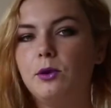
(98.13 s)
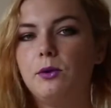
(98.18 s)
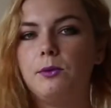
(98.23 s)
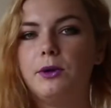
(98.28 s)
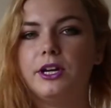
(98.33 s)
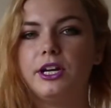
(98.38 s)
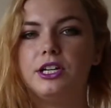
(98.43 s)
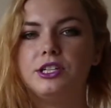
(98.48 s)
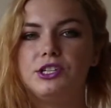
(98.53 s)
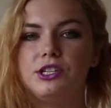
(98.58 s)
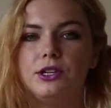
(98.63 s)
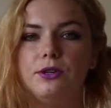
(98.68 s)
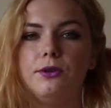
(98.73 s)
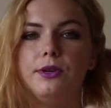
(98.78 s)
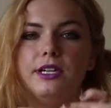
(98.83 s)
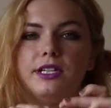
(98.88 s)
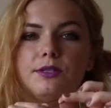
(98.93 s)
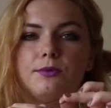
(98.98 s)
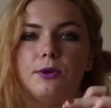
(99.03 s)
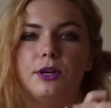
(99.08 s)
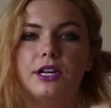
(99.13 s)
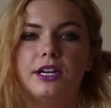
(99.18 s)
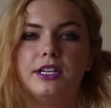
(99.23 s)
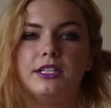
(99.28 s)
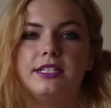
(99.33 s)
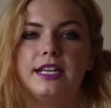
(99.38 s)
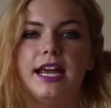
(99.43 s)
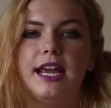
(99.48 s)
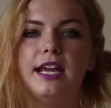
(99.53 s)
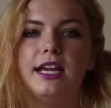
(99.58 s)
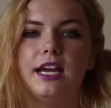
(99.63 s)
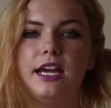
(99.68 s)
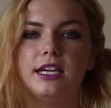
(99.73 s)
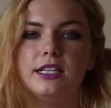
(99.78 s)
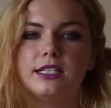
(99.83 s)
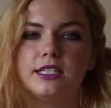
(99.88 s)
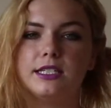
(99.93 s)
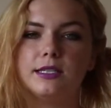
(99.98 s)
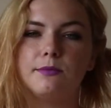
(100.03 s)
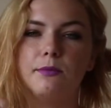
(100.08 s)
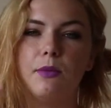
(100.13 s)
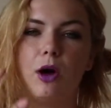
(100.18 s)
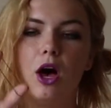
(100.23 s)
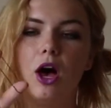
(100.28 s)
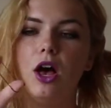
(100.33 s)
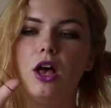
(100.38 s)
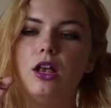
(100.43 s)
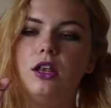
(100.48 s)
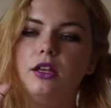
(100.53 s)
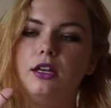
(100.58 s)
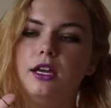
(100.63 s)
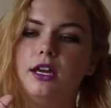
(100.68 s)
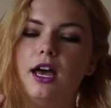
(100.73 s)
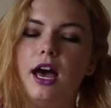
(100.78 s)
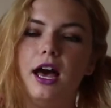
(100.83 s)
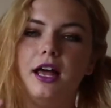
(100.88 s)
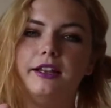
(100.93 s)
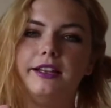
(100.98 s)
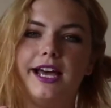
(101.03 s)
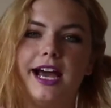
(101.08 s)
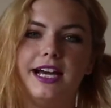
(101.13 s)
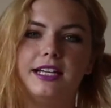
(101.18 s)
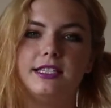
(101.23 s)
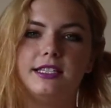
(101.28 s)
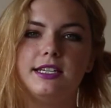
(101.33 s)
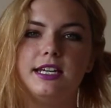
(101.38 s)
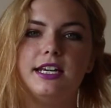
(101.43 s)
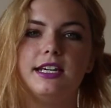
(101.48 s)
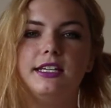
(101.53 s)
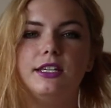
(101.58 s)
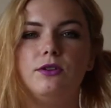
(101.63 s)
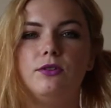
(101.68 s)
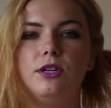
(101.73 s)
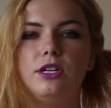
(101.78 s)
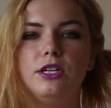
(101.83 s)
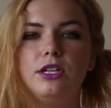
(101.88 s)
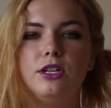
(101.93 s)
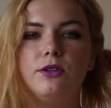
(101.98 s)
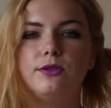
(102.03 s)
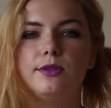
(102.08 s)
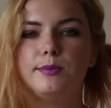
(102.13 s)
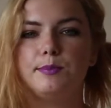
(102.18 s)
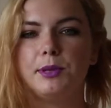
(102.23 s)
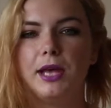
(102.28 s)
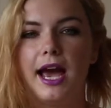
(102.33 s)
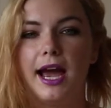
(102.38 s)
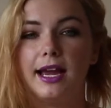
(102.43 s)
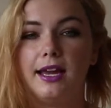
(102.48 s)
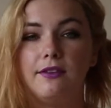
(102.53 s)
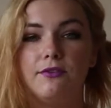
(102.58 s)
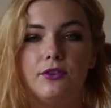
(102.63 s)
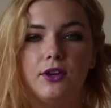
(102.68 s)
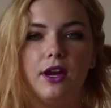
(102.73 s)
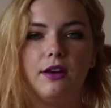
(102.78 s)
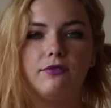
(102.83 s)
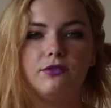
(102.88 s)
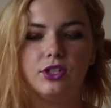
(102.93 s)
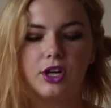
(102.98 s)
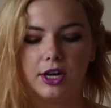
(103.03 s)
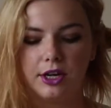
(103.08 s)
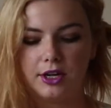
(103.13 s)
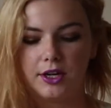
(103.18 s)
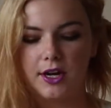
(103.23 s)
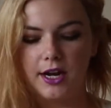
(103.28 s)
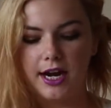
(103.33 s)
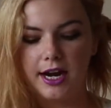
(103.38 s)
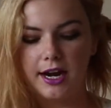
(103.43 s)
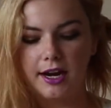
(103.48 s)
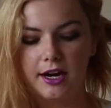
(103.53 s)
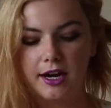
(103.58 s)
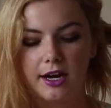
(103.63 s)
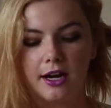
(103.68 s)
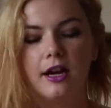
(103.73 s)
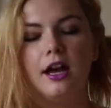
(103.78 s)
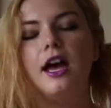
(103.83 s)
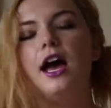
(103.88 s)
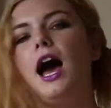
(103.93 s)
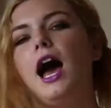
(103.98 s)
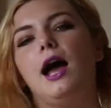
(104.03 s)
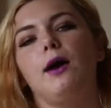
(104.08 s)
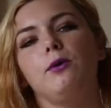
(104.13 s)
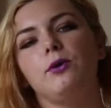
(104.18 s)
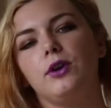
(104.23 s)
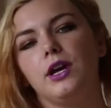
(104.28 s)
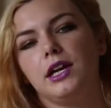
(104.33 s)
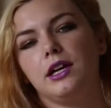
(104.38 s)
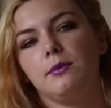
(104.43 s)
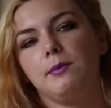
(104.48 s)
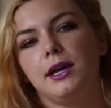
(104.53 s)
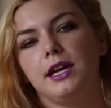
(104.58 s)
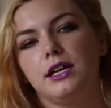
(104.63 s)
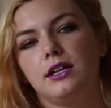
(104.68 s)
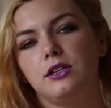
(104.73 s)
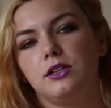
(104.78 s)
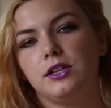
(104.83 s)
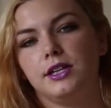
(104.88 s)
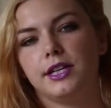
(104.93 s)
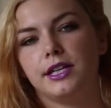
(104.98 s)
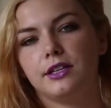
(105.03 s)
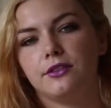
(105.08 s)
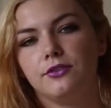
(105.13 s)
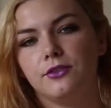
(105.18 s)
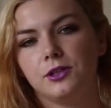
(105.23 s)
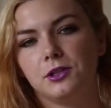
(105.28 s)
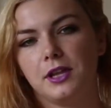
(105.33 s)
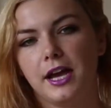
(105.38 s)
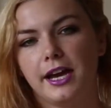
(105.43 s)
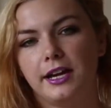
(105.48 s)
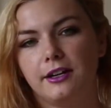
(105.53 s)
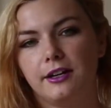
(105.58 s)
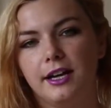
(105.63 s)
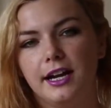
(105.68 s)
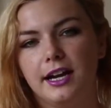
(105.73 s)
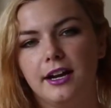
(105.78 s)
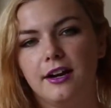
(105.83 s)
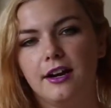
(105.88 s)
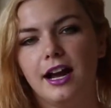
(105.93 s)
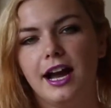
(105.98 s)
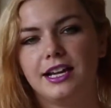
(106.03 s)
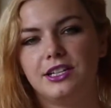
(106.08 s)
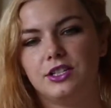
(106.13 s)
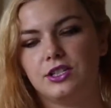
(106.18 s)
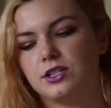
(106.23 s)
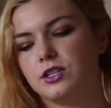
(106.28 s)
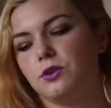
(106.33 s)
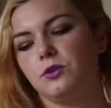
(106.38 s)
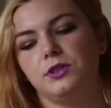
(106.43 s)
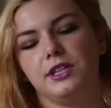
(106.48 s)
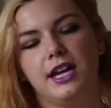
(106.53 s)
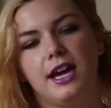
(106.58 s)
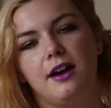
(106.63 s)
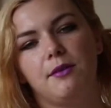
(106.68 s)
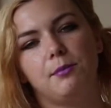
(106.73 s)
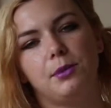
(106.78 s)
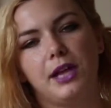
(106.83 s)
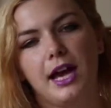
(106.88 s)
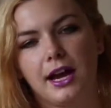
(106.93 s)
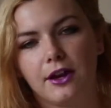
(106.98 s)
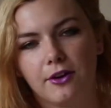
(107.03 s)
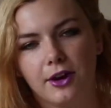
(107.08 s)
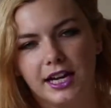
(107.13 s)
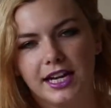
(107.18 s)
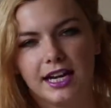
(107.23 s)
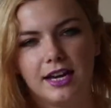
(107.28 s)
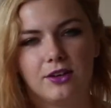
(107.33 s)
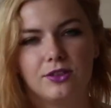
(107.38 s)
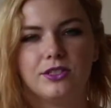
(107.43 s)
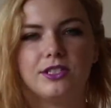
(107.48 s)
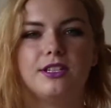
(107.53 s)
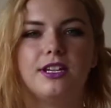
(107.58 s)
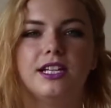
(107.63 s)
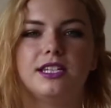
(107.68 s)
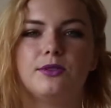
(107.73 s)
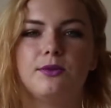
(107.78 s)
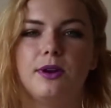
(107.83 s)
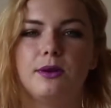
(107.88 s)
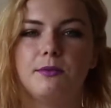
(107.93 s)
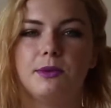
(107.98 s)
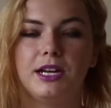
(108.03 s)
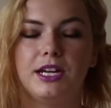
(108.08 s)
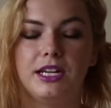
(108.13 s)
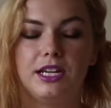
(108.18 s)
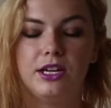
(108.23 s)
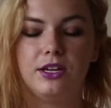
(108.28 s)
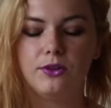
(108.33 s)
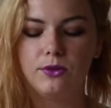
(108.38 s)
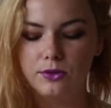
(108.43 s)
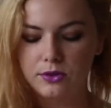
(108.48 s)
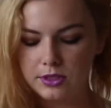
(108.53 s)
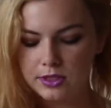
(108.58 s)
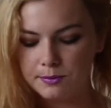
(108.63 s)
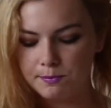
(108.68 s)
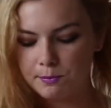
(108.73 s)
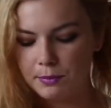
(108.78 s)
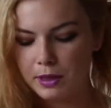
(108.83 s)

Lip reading: what we're gonna do is we're gonna take a small elastic. You can use black if you have darker hair. I would recommend clear for lighter hair. I just only have black right now, so that's what I'm gonna use.